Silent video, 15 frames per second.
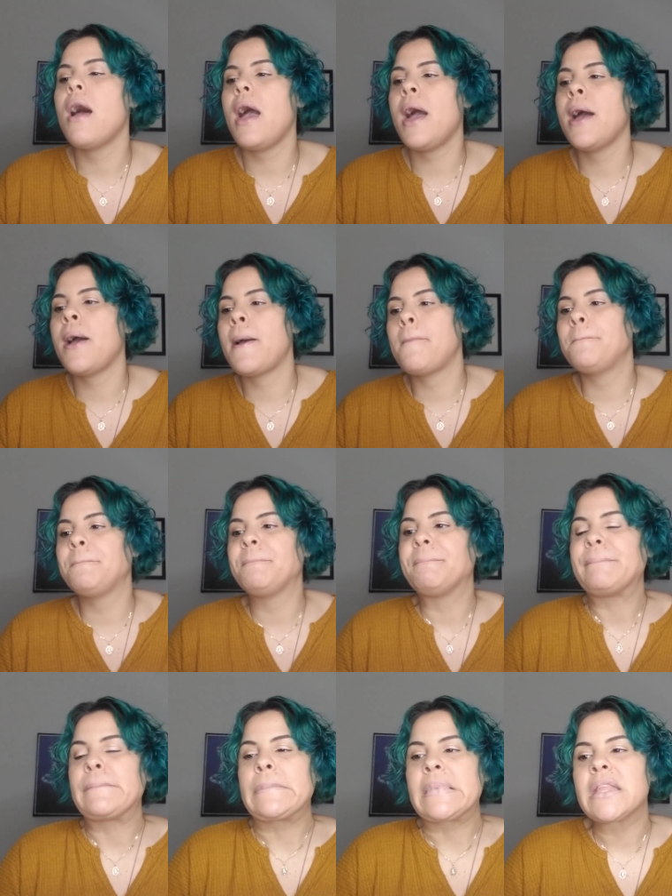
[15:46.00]

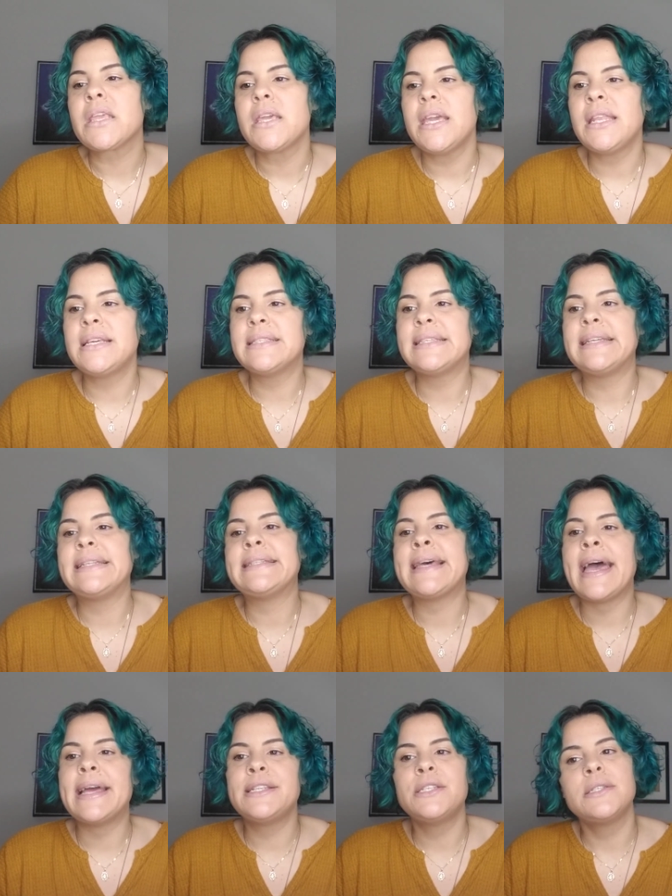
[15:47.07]
It is an
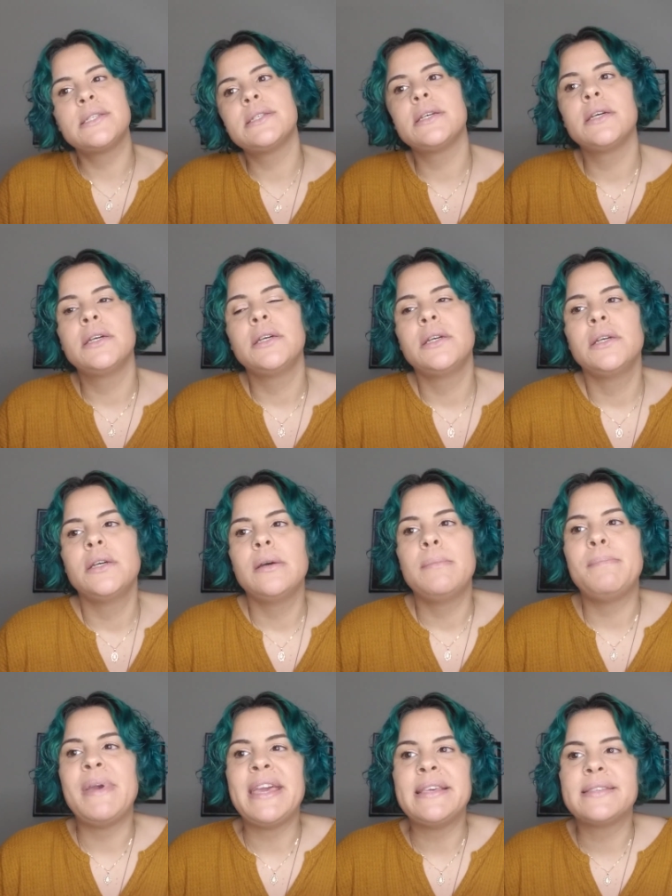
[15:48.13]

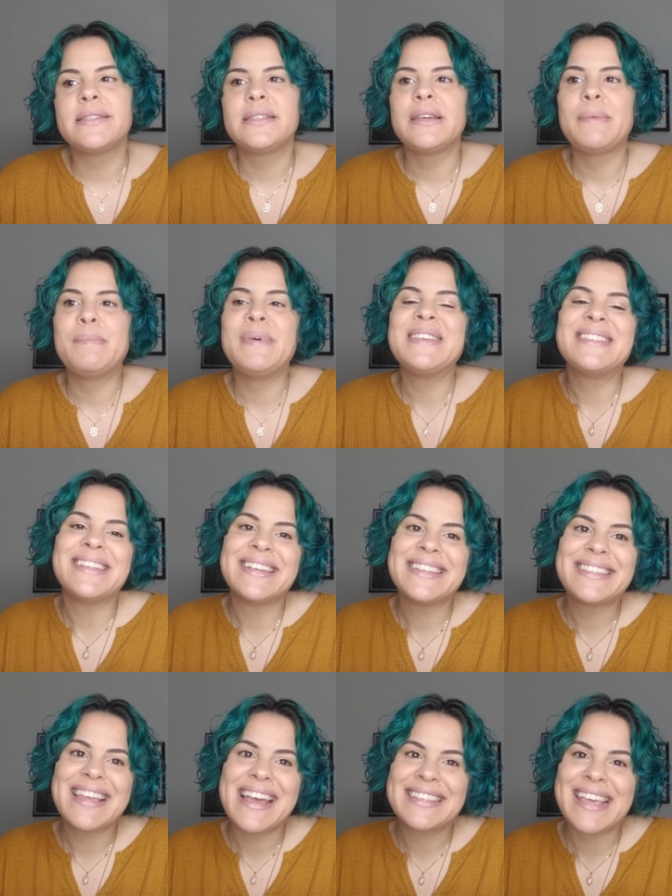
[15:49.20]
intent-based
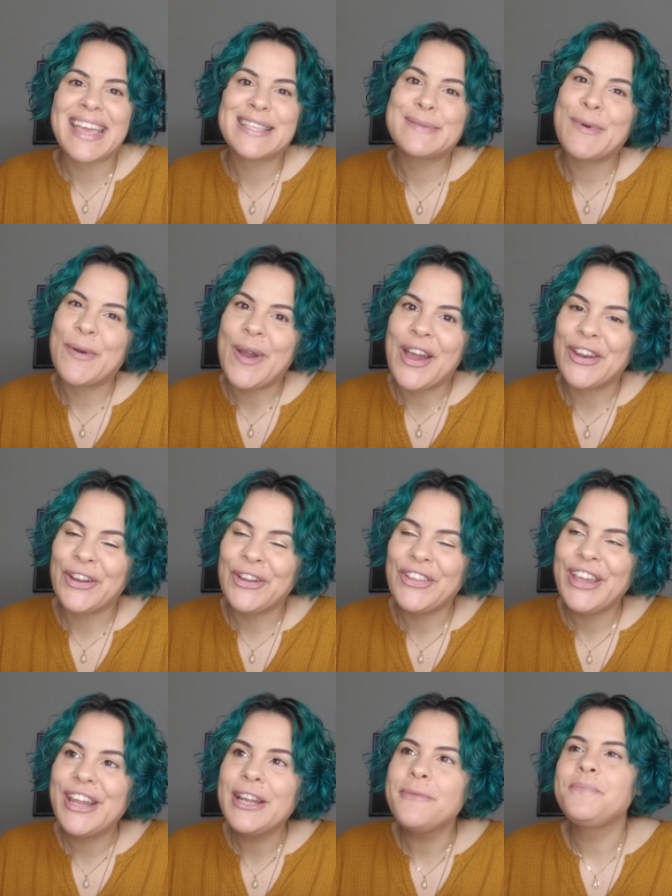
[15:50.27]
business, as I spoke on
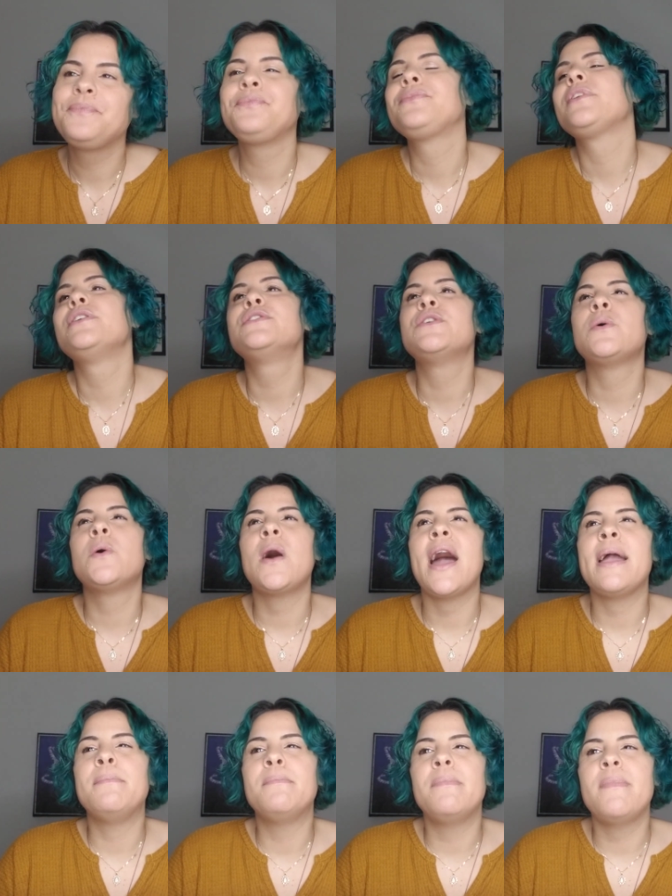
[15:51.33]
earlier. So
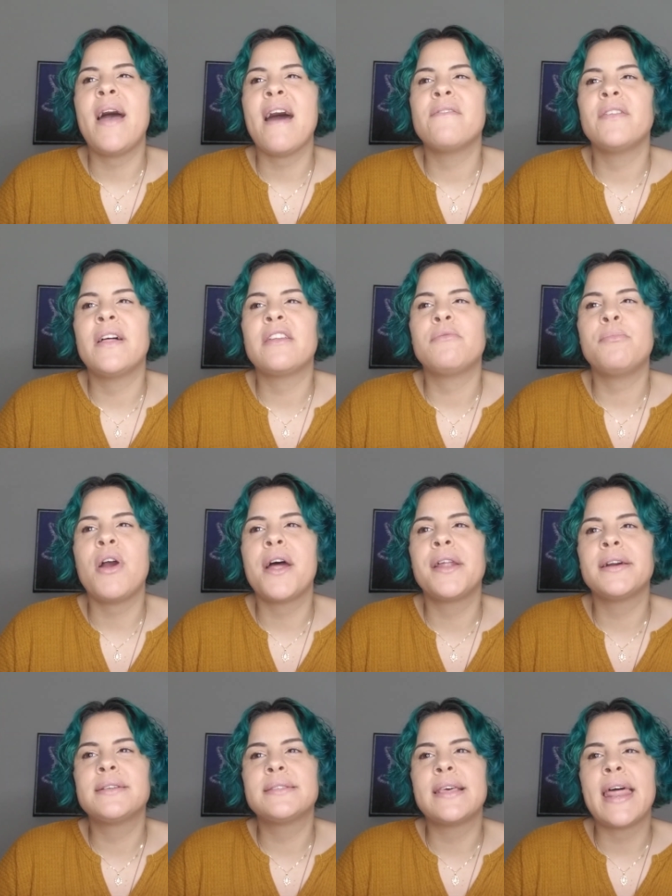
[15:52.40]
I have a lot of
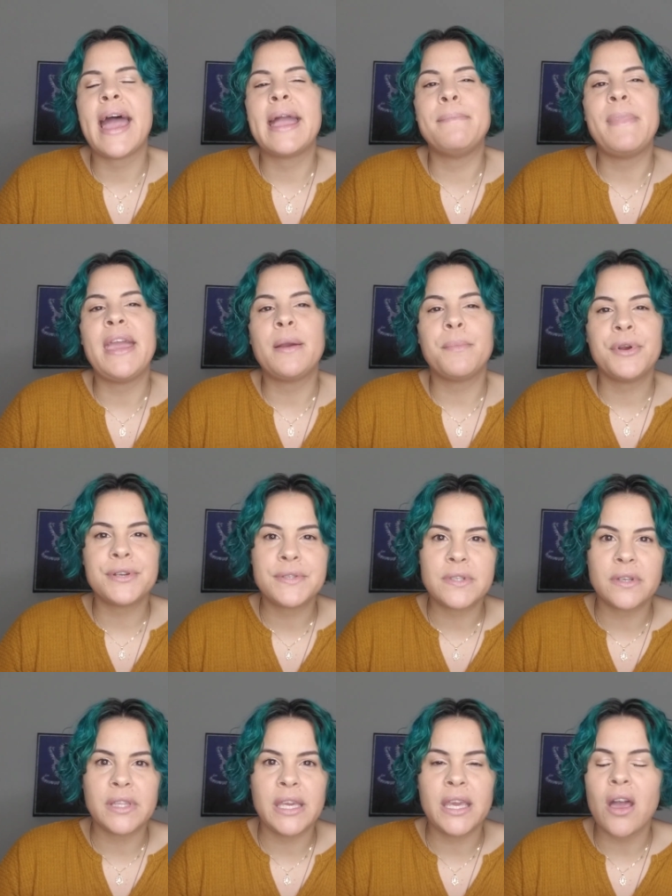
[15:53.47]
products that I make
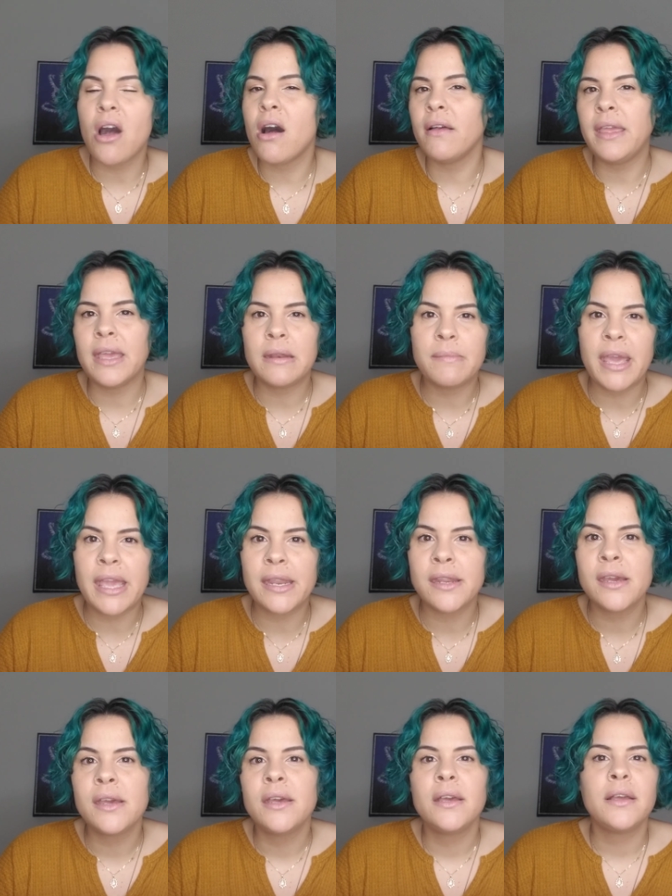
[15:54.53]
personally, all handmade,
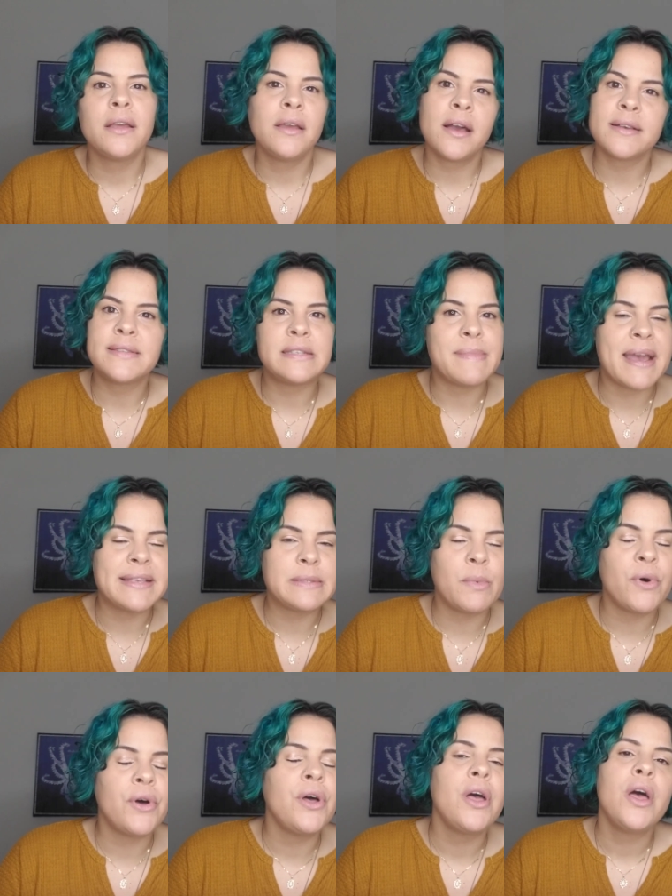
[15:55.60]

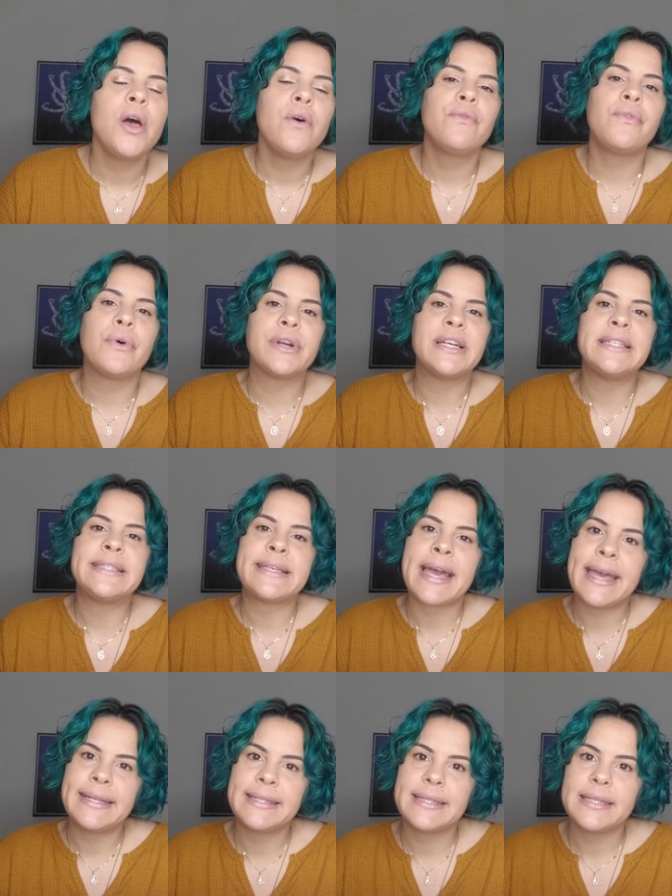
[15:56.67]
customizable for
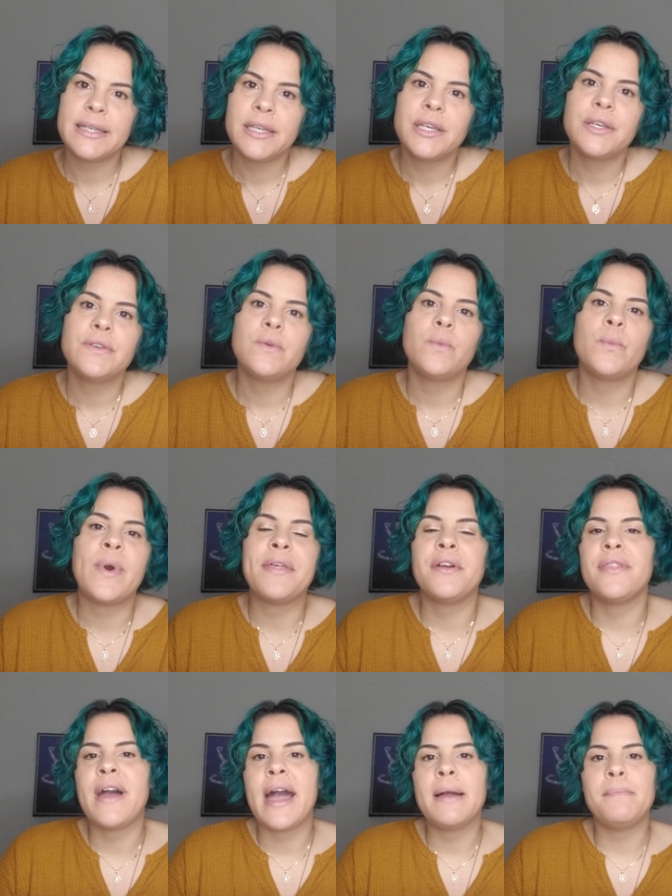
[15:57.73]
intent, whether
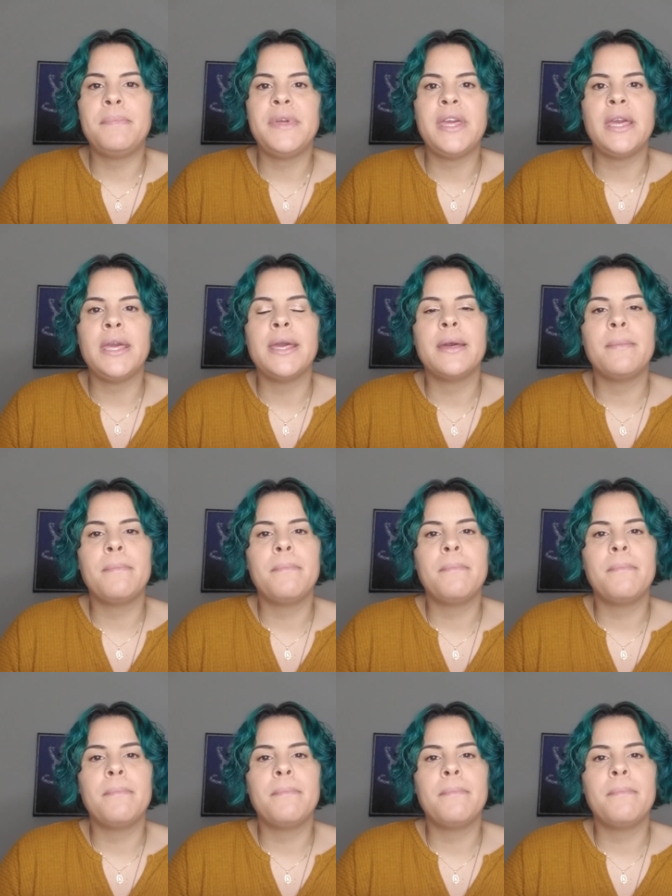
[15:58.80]
that be